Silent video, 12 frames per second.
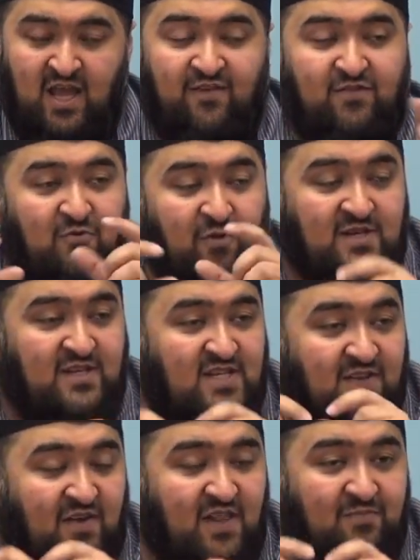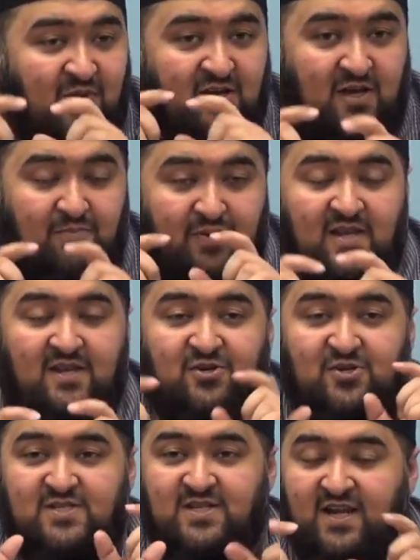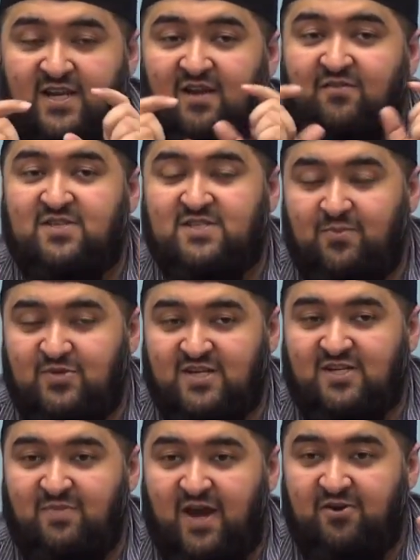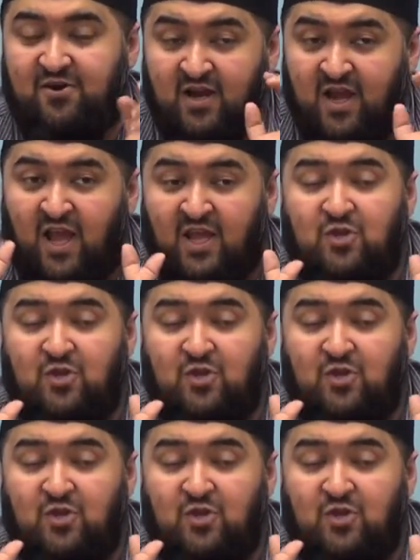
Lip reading: If you want to develop a complete understanding of a subject matter,